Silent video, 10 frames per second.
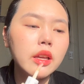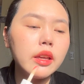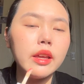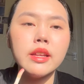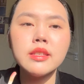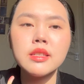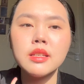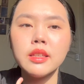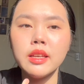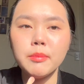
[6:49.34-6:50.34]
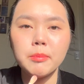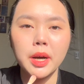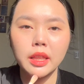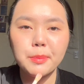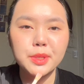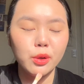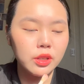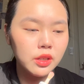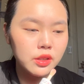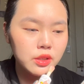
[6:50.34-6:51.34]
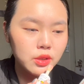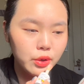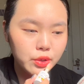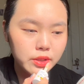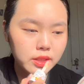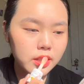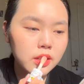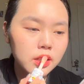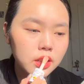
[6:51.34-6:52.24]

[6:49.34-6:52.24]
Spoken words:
Instantly, my lips look so juicy.